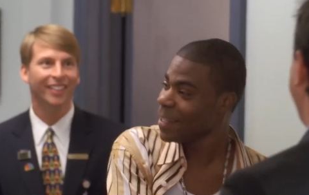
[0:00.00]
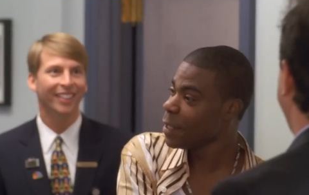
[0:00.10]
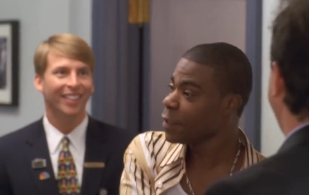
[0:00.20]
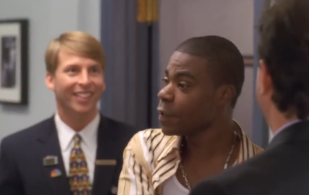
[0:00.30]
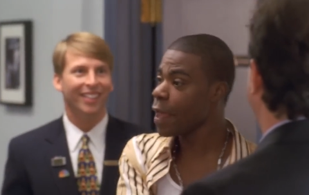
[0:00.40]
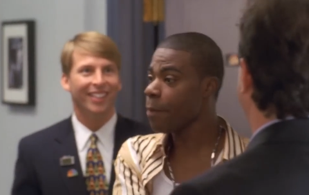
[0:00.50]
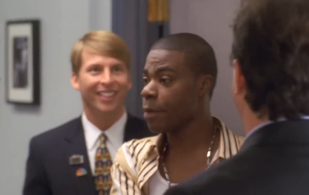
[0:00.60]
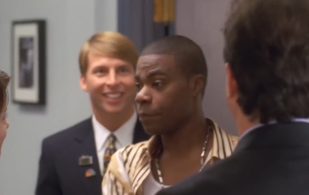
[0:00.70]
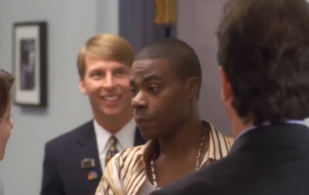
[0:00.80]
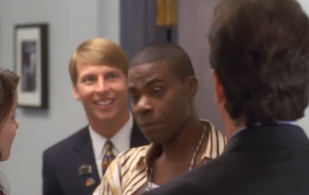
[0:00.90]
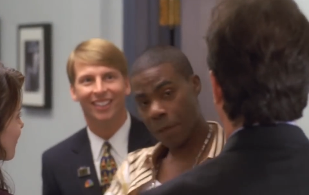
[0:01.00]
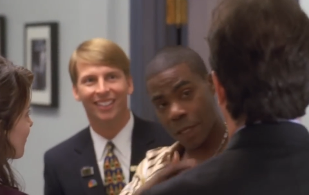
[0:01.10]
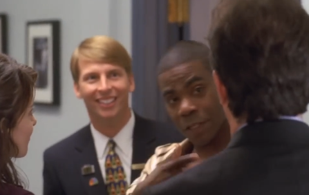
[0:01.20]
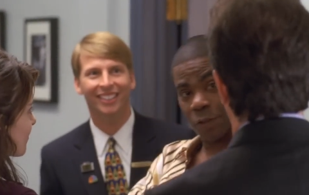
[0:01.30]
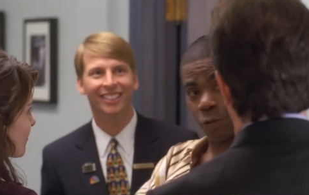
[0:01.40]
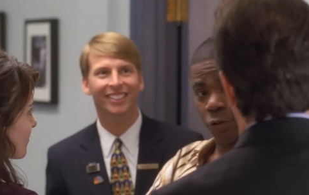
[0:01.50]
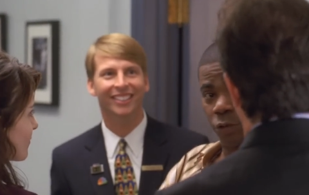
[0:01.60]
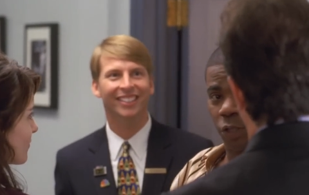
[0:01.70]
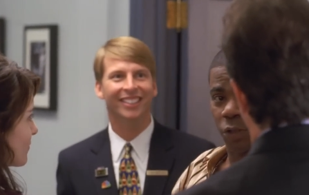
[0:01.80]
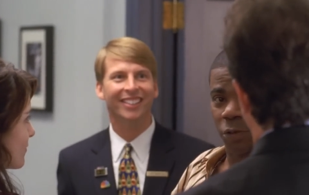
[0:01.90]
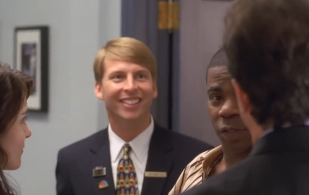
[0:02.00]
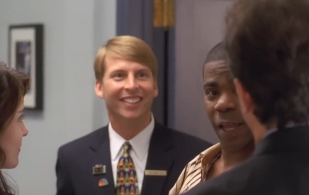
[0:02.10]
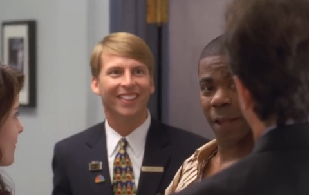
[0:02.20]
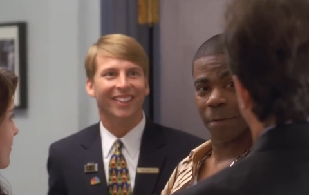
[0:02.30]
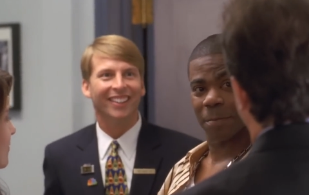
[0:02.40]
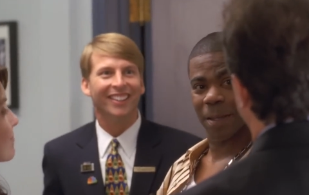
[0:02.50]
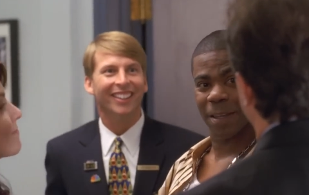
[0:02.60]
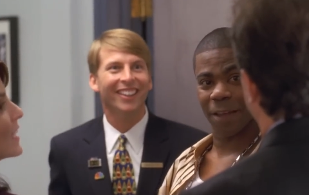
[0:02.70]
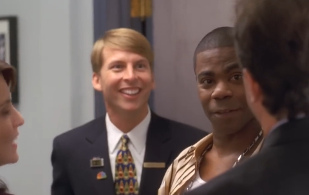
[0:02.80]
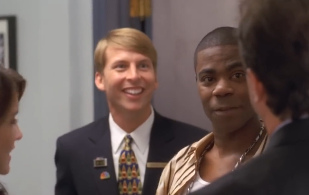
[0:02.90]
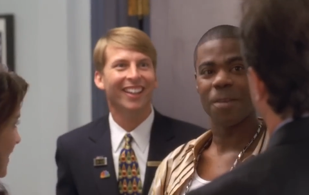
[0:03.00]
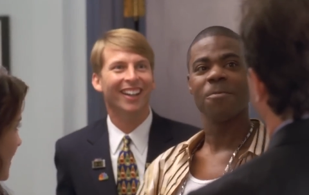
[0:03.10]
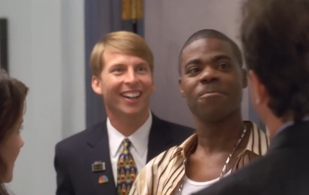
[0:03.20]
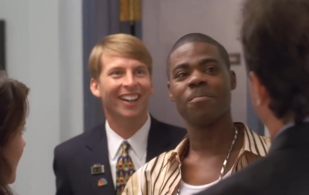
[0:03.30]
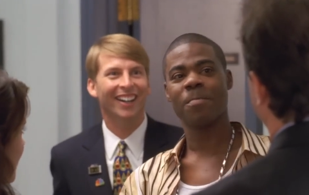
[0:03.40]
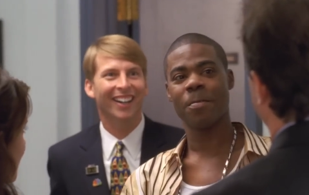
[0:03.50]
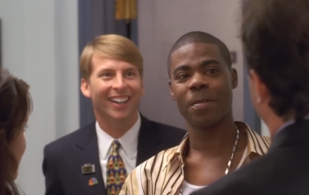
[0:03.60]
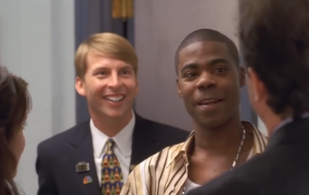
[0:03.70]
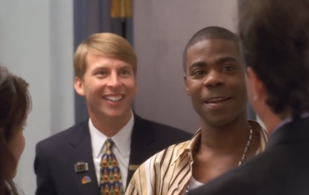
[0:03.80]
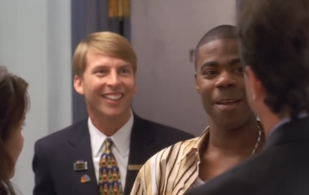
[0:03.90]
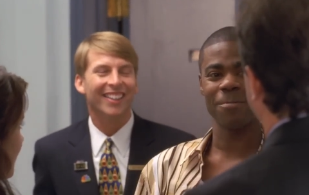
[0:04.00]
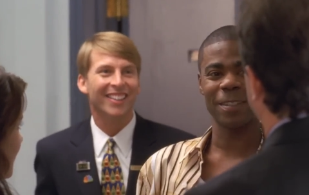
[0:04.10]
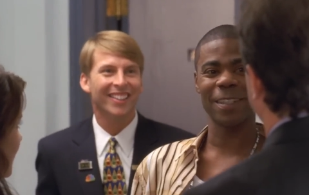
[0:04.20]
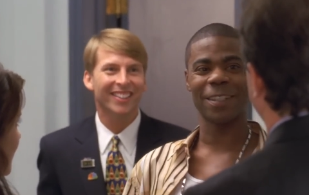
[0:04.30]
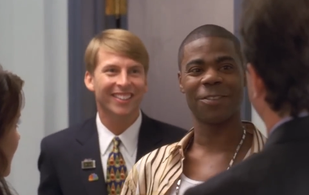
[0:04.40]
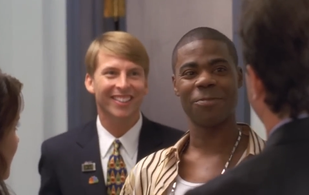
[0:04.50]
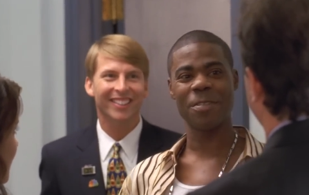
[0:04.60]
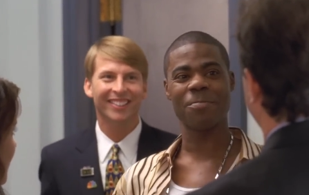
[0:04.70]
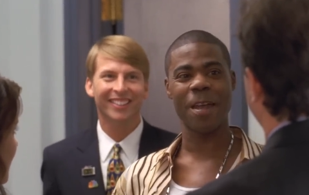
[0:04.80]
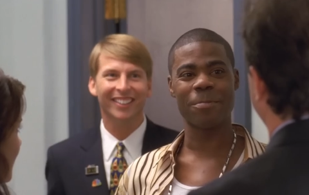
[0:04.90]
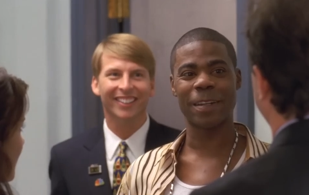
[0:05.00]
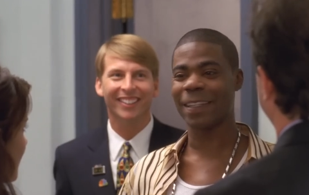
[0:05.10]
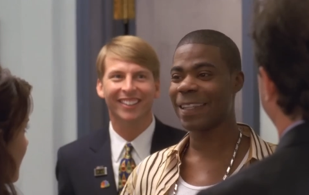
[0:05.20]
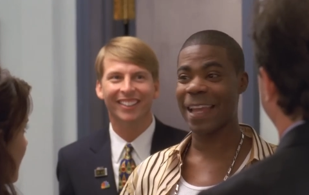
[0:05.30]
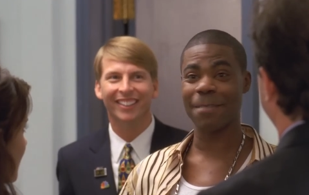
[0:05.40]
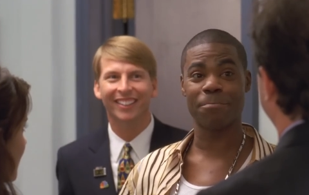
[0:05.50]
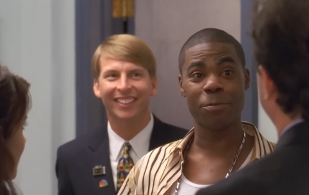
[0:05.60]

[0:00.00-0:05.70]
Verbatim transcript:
Speaker 1: Liz Lemon. Me and this dude used to do stand-up together. Remember that night we had the three-way with Elaine